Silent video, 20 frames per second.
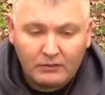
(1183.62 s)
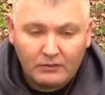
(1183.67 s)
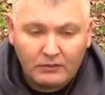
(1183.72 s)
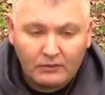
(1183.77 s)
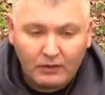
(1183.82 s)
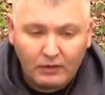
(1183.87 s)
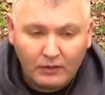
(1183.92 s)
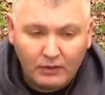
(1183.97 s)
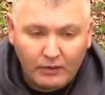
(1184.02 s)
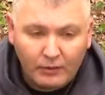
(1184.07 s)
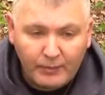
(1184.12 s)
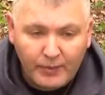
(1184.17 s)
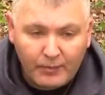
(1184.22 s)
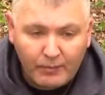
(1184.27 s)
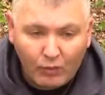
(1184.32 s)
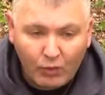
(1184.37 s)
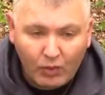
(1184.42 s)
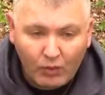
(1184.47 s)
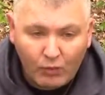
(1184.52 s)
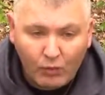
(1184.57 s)
a little bit
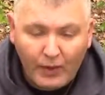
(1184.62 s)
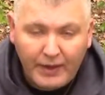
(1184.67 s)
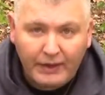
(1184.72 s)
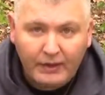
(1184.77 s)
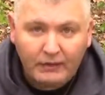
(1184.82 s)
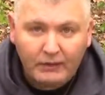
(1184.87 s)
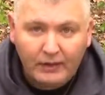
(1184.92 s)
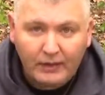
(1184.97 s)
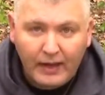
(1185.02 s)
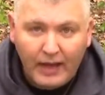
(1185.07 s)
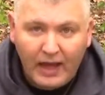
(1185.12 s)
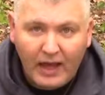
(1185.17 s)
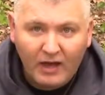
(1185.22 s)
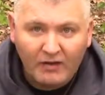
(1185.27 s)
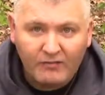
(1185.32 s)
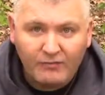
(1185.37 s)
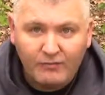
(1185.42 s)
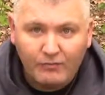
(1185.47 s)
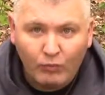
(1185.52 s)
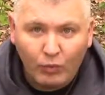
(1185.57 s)
more weight and
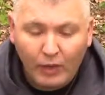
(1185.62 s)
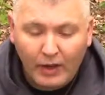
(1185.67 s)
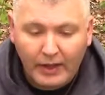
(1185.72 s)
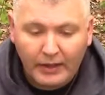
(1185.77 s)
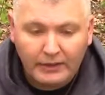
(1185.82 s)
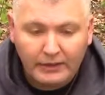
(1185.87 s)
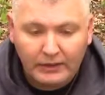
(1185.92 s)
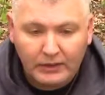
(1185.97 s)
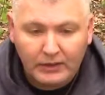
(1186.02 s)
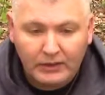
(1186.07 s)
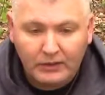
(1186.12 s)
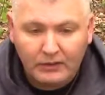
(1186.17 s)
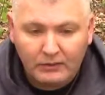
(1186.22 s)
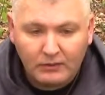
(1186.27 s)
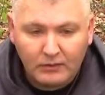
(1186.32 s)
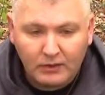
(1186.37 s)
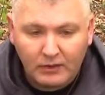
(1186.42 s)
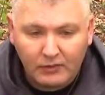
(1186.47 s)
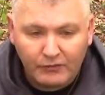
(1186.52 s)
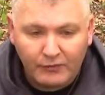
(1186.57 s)
have what I need
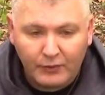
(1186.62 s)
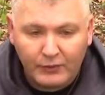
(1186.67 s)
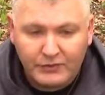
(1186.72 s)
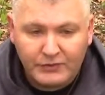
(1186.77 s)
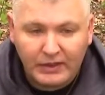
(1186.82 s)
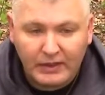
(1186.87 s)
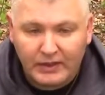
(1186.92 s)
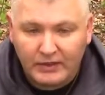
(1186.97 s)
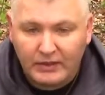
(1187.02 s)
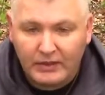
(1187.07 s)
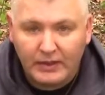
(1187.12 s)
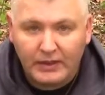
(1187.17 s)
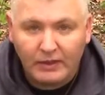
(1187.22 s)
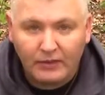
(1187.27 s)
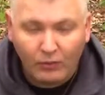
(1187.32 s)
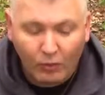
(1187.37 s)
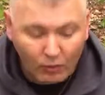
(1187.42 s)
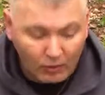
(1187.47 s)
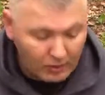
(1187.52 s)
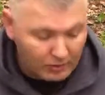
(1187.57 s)
in a first aid kit
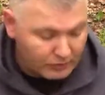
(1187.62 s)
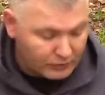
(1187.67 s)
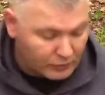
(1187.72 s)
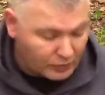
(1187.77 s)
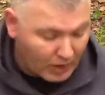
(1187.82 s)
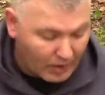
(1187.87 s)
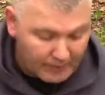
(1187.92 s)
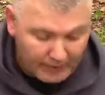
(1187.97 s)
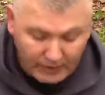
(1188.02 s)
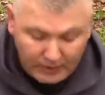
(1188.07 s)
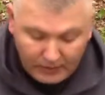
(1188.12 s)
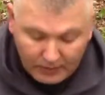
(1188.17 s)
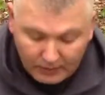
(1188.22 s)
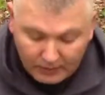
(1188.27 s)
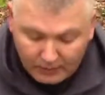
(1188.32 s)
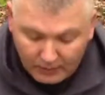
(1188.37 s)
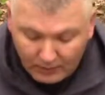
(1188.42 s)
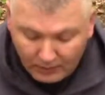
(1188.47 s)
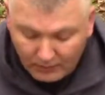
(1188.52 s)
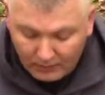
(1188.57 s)
or a trauma kit
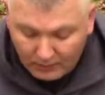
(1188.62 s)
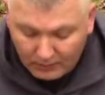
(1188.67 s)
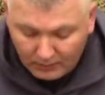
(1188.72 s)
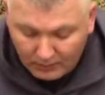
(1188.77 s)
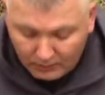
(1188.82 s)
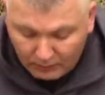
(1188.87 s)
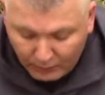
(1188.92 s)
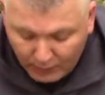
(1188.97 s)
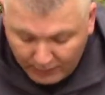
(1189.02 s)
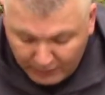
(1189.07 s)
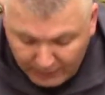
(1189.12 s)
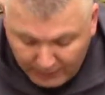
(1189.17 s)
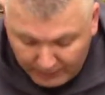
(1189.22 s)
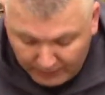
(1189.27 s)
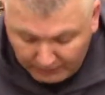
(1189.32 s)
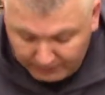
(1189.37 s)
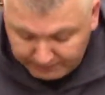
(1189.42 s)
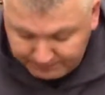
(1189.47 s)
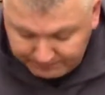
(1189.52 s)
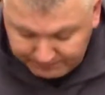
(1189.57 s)
with me,
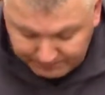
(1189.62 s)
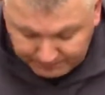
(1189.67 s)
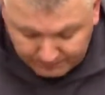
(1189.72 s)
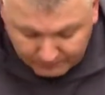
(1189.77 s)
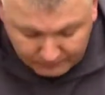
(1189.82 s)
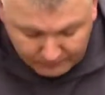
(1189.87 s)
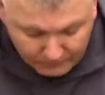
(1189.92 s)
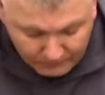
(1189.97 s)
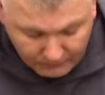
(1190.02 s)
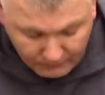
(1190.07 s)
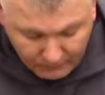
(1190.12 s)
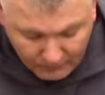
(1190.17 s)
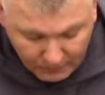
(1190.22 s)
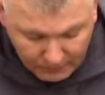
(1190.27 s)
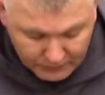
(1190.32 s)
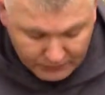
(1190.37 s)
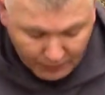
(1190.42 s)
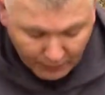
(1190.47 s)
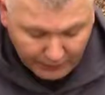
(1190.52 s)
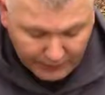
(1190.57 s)

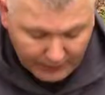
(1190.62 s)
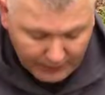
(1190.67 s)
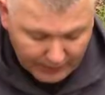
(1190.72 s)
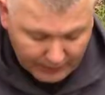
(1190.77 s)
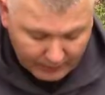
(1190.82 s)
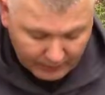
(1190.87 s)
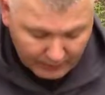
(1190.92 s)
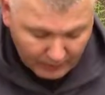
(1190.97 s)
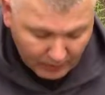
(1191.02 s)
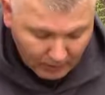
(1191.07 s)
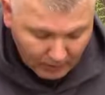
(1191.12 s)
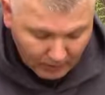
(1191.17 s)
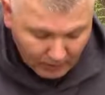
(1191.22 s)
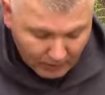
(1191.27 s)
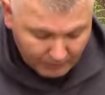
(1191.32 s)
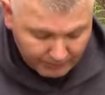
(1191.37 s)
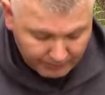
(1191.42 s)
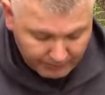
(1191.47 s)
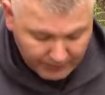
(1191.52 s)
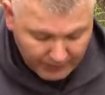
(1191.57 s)
so that
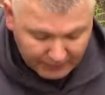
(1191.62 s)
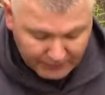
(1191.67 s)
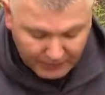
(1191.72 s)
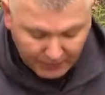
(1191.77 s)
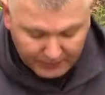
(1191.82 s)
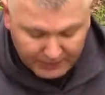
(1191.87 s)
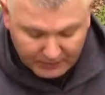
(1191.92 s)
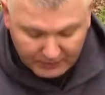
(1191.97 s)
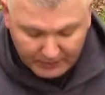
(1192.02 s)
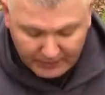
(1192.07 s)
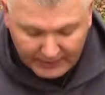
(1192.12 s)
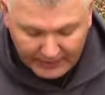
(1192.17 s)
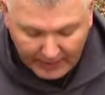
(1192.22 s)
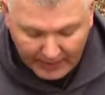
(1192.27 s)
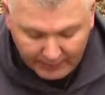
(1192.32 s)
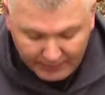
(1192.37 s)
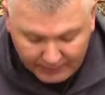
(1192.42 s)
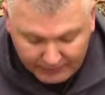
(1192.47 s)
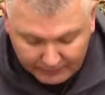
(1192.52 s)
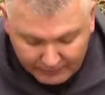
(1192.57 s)
if something did
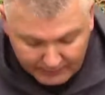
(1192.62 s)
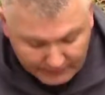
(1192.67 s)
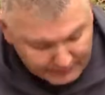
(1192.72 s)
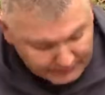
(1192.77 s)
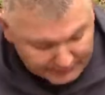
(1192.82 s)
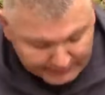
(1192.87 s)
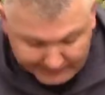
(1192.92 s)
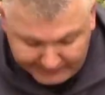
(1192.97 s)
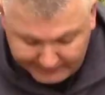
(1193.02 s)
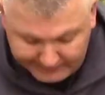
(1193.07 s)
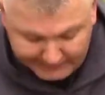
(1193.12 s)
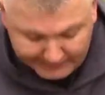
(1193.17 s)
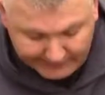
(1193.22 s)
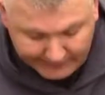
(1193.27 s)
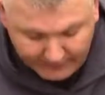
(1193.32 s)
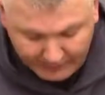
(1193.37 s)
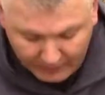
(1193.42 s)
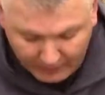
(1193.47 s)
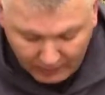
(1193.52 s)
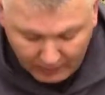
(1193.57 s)
happen,
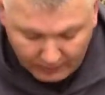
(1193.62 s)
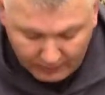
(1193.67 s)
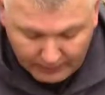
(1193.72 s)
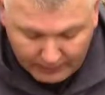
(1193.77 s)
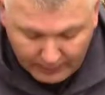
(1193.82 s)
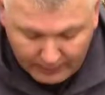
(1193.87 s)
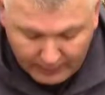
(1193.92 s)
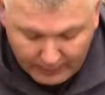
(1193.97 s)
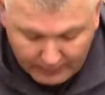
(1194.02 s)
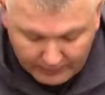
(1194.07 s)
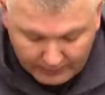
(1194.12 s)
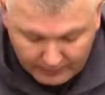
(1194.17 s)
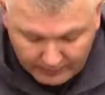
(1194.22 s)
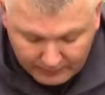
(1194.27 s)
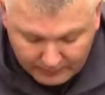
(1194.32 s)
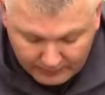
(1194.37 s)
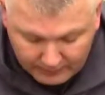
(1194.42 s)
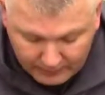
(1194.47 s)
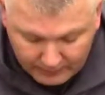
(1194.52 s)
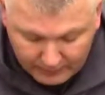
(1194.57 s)
you know, and
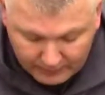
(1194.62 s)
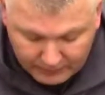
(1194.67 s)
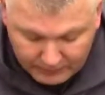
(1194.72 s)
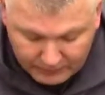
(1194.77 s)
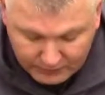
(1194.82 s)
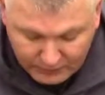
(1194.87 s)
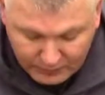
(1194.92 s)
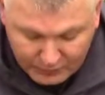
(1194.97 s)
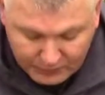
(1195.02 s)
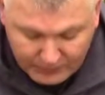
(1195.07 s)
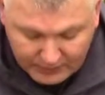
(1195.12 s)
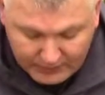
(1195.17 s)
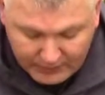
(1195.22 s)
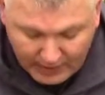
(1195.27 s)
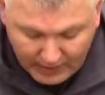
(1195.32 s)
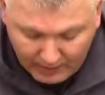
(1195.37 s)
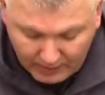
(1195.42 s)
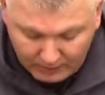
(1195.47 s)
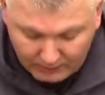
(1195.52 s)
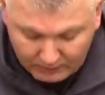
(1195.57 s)
it's usually
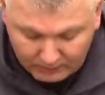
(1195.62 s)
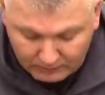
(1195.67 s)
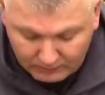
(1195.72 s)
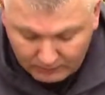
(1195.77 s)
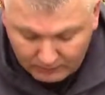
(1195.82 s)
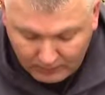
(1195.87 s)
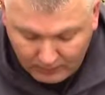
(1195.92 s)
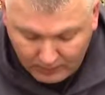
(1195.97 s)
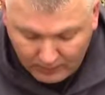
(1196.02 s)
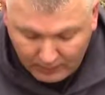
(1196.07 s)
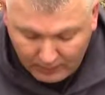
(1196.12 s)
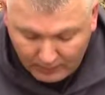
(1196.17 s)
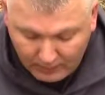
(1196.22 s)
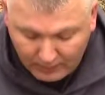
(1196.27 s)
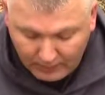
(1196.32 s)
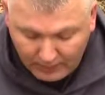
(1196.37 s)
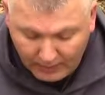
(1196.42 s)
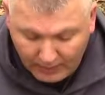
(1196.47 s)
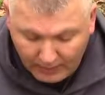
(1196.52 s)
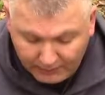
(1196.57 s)
not
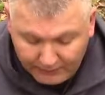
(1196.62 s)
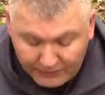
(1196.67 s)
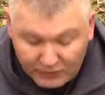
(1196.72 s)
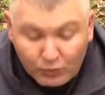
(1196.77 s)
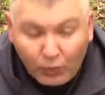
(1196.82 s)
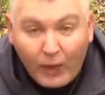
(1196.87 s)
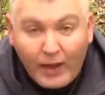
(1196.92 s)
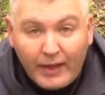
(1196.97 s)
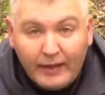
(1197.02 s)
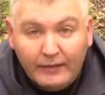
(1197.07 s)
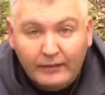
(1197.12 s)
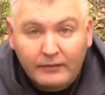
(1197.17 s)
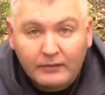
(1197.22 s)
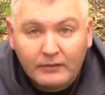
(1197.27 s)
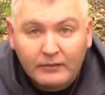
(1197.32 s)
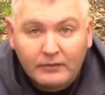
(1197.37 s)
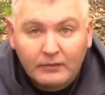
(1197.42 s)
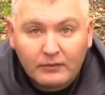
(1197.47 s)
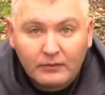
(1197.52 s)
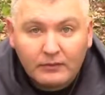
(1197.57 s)
if, it's when.
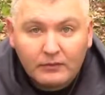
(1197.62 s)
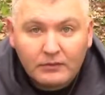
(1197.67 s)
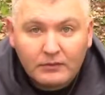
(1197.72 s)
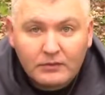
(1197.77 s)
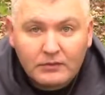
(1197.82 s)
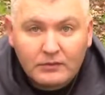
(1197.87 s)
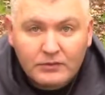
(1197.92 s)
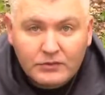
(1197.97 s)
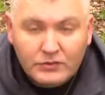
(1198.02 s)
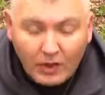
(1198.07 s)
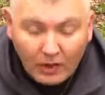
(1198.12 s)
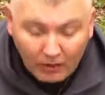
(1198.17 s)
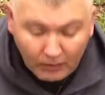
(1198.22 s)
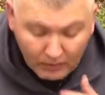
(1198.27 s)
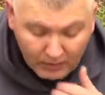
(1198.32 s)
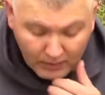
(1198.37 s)
So